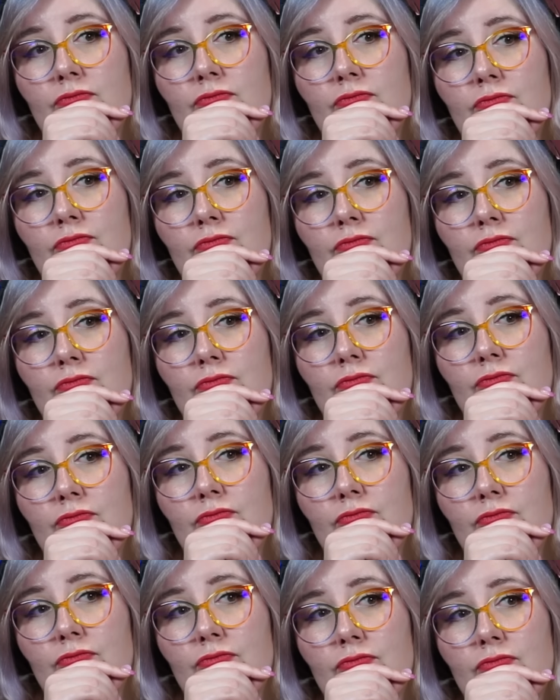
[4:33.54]
I did
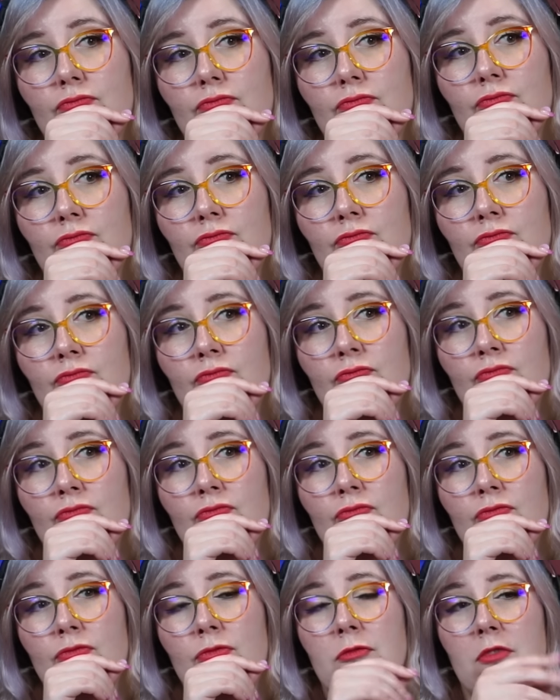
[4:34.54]
what I did.
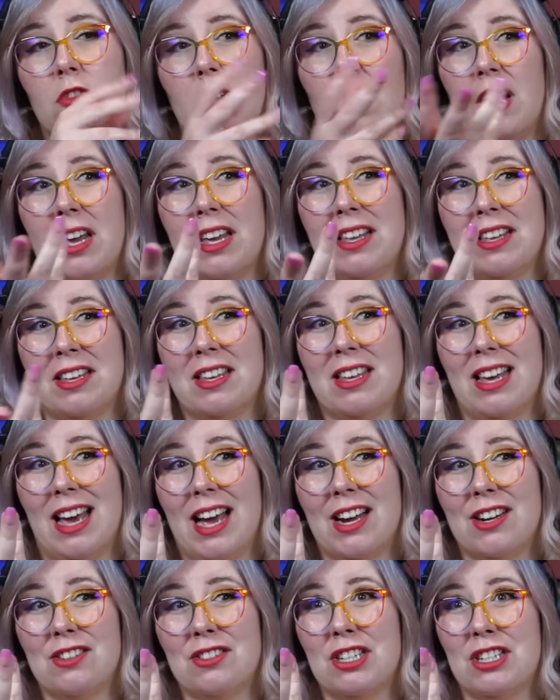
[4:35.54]
I
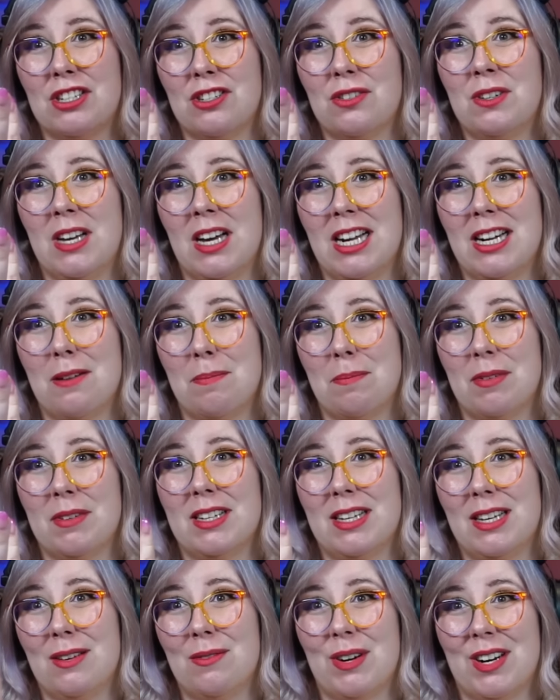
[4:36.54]
actually do kind of
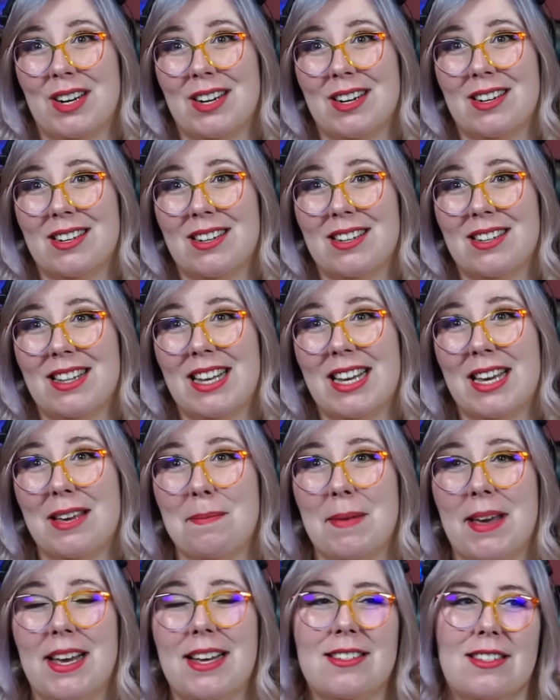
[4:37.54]
believe her. Like, it
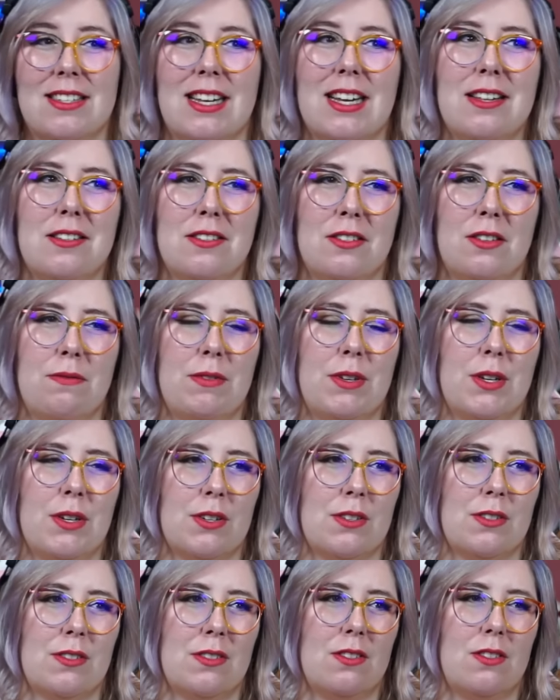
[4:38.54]
makes sense if
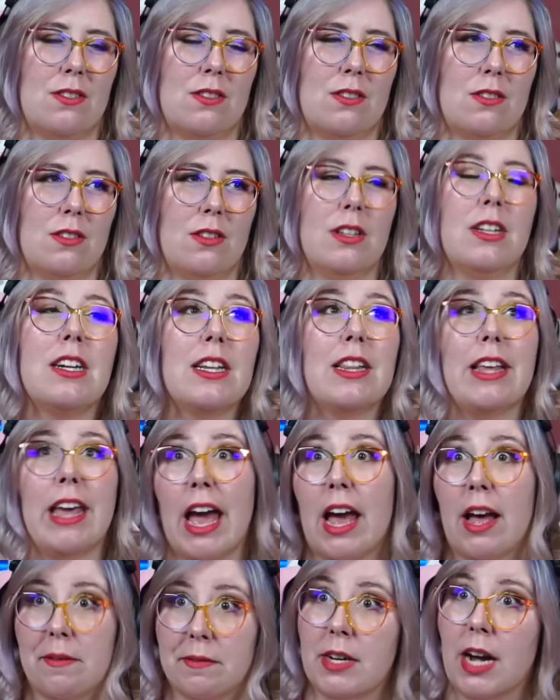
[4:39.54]
you're literally
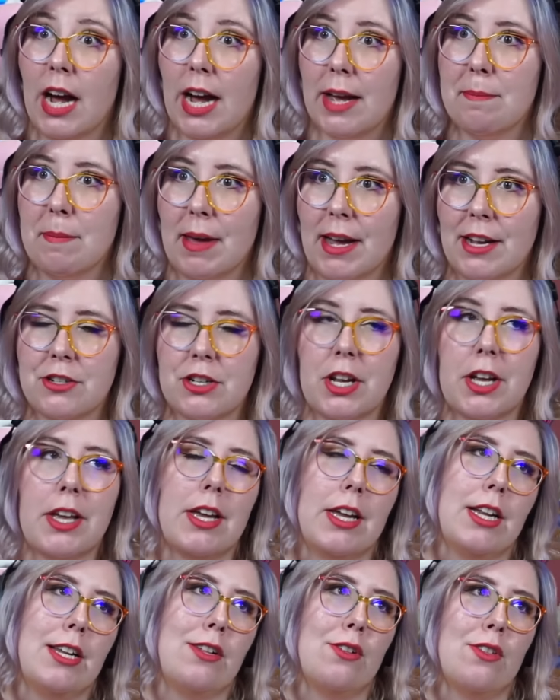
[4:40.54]
have time magic
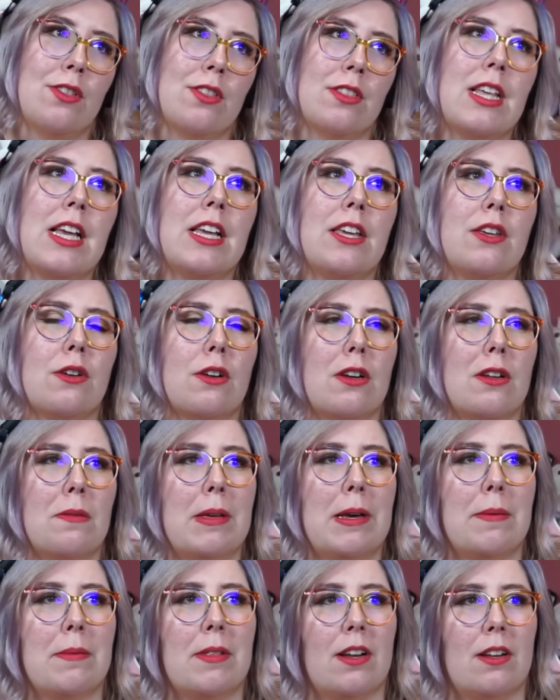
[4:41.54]
and you think you're going to be
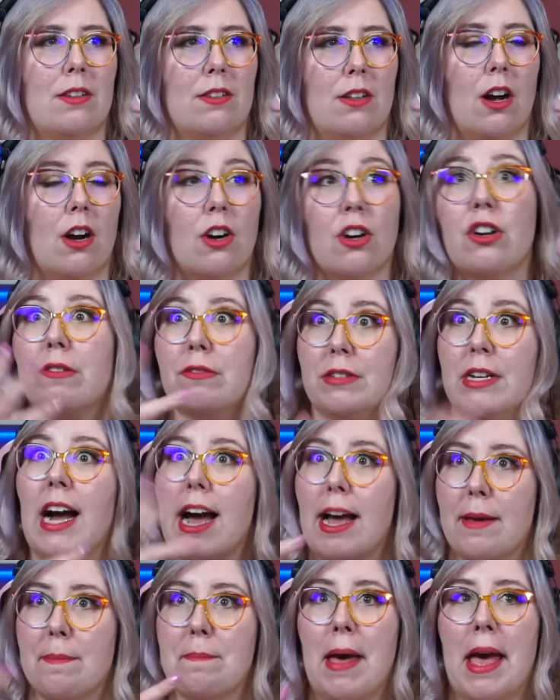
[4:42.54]
able to arc of
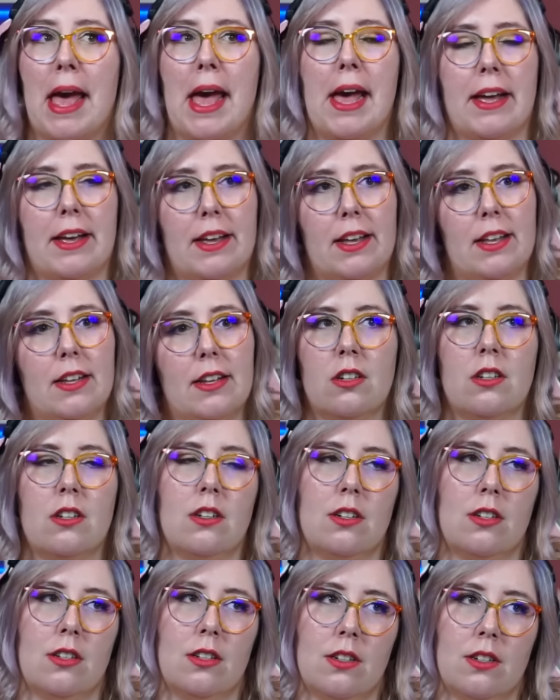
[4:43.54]
time back. I
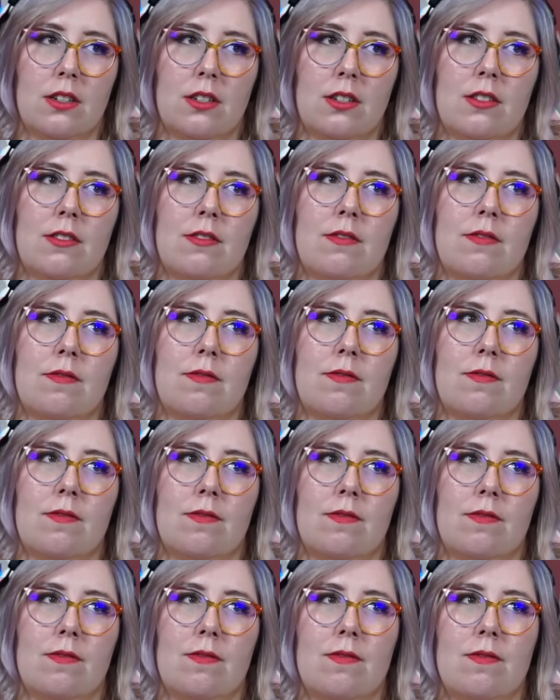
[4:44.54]
had no right to cause
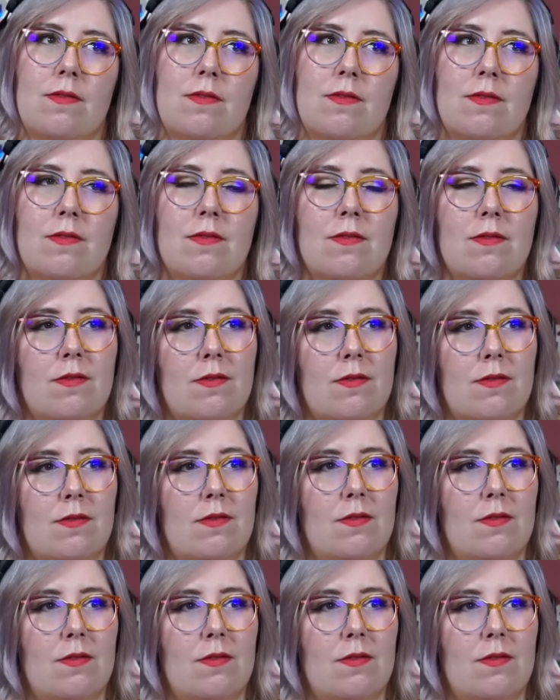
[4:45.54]
so much suffering.